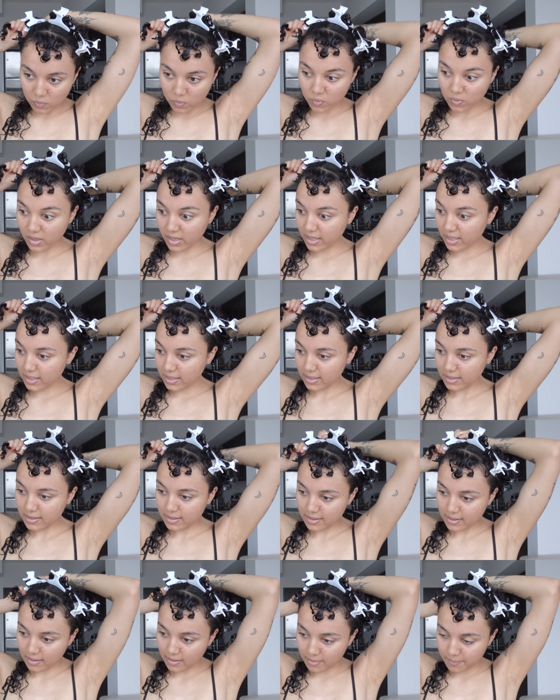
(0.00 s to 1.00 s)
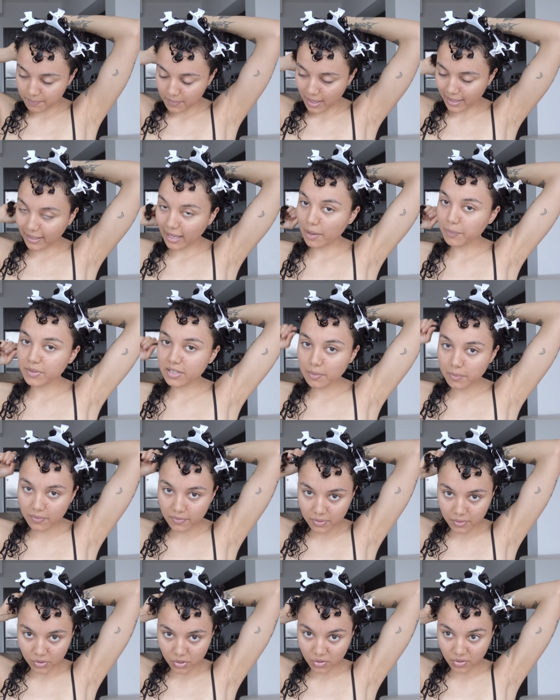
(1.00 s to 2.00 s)
was, I kept some
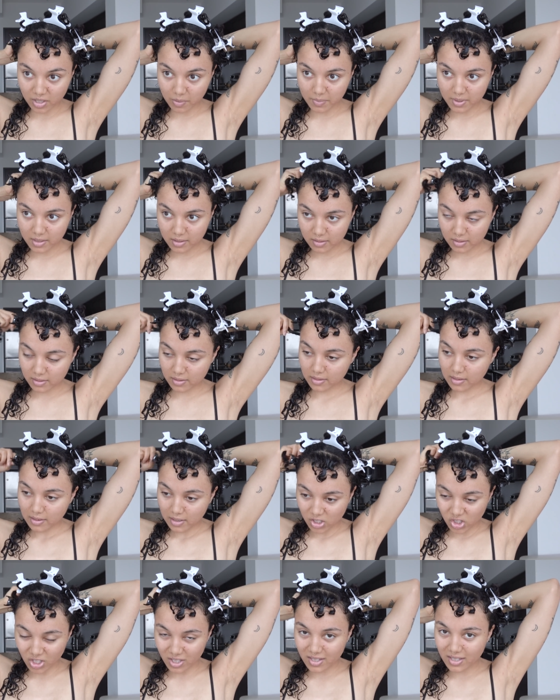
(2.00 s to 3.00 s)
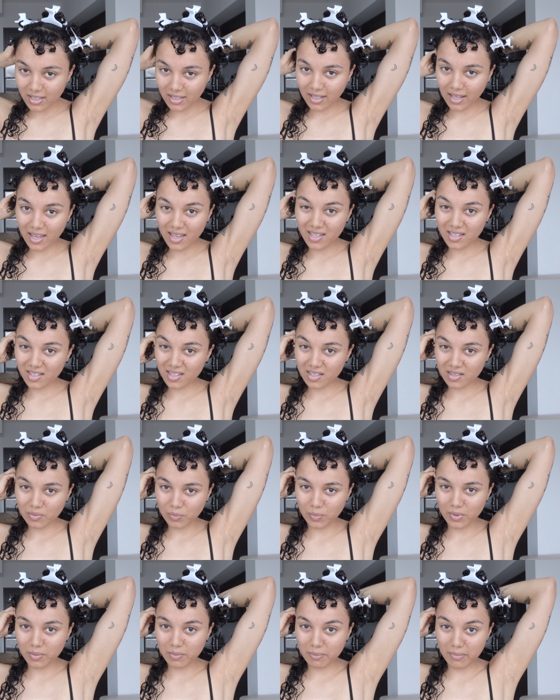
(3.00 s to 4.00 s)
of their treatments just in case
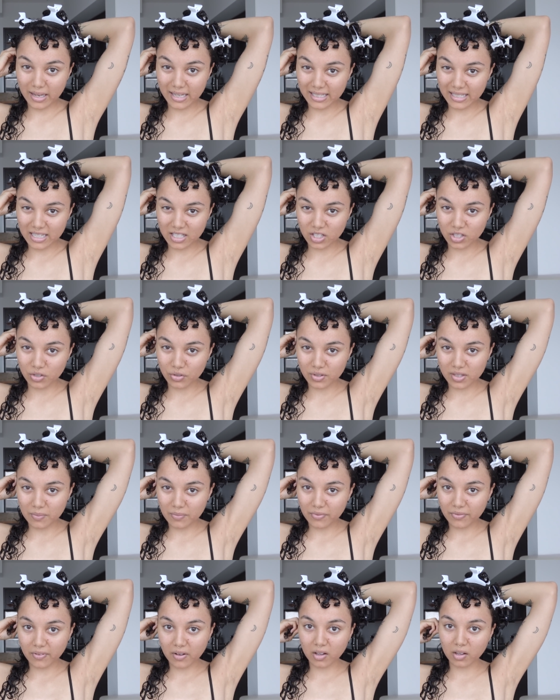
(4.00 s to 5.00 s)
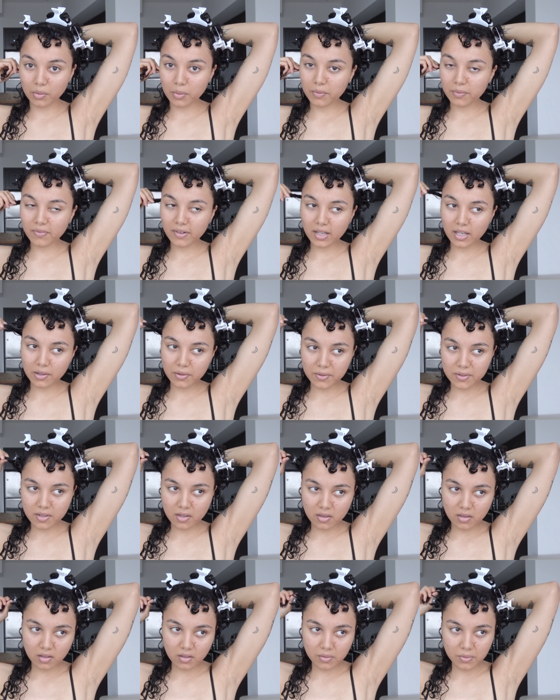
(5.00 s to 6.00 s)
we might need to do some follow-up videos
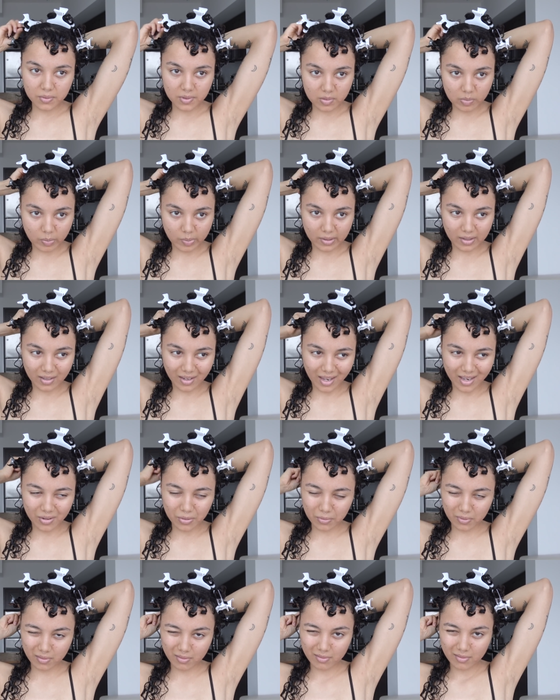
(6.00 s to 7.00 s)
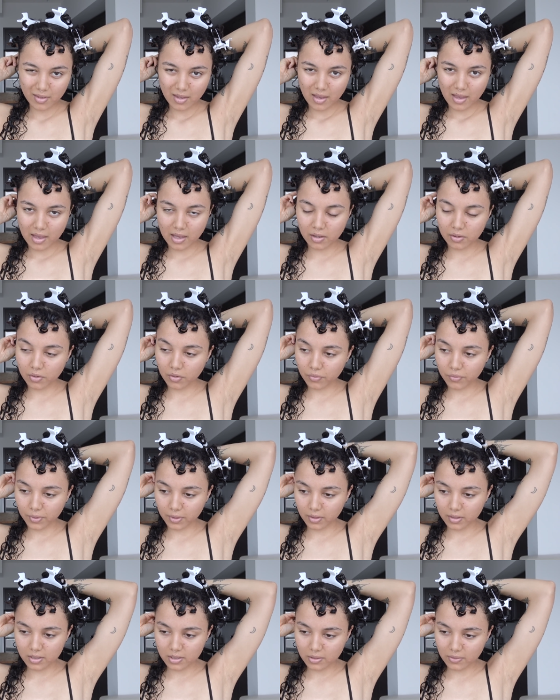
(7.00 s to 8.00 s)
on those, but I don't know if
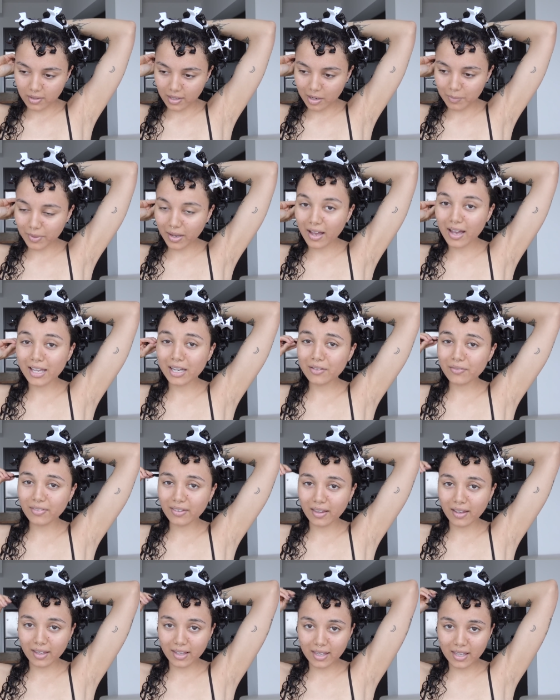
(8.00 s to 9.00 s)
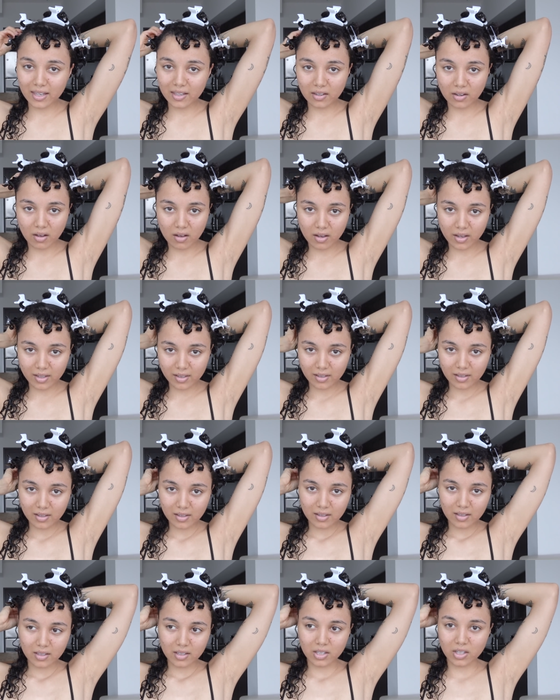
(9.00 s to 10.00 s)
we're going to do that. I'm kind of liking not
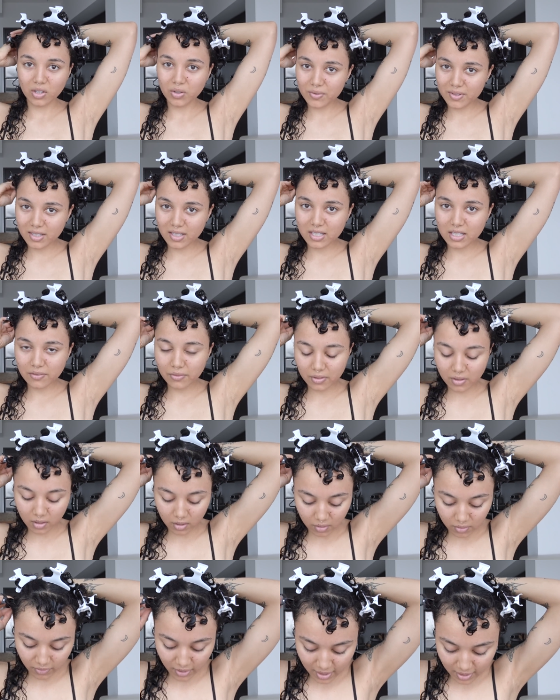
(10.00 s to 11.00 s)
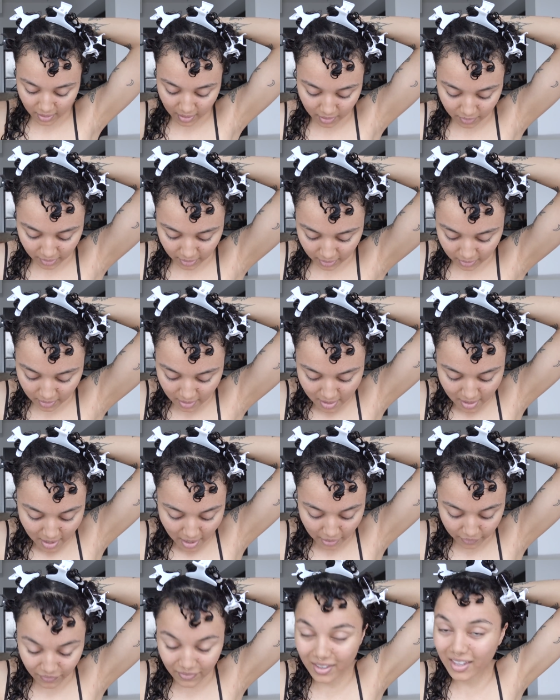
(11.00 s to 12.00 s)
using DevaCurl right now. Like,
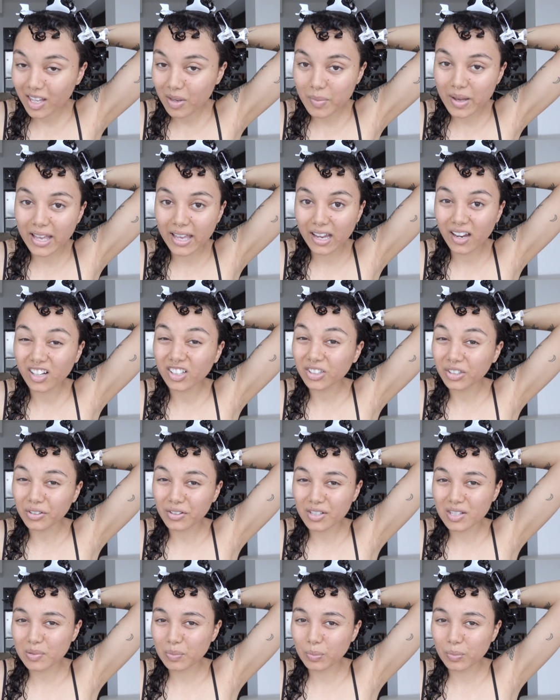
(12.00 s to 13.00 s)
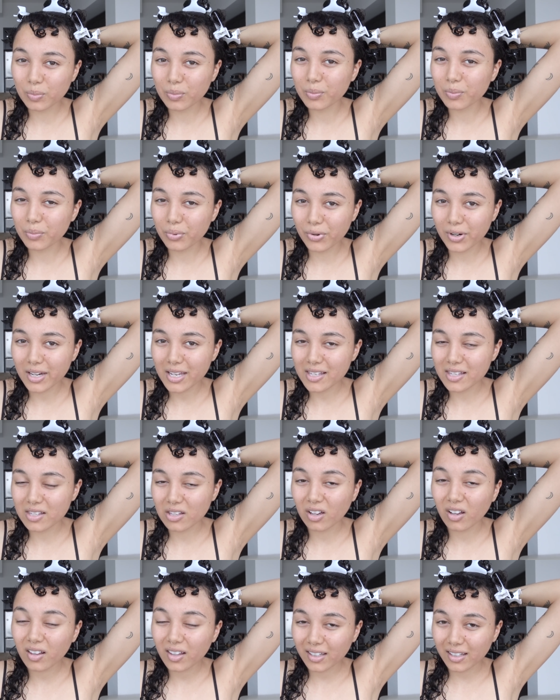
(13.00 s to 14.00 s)
I feel like my hair looks pretty
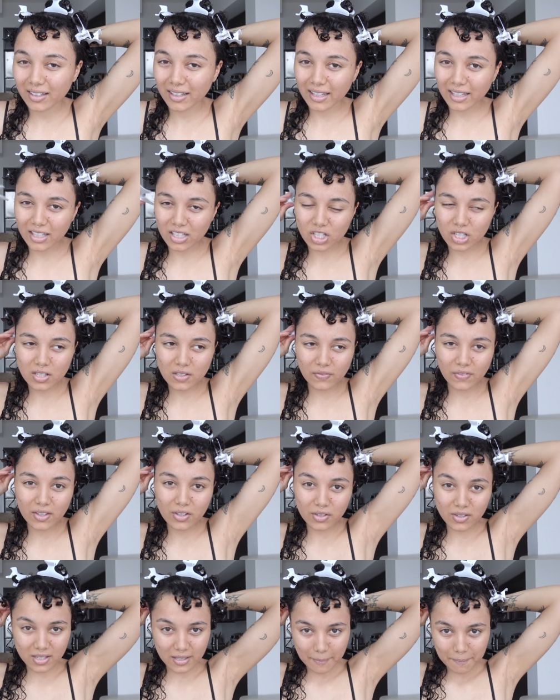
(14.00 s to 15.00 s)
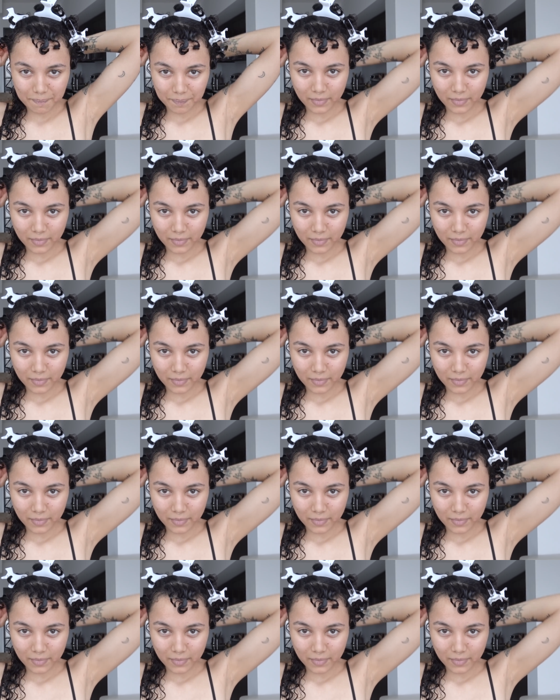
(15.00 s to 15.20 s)
solid and like it just feels,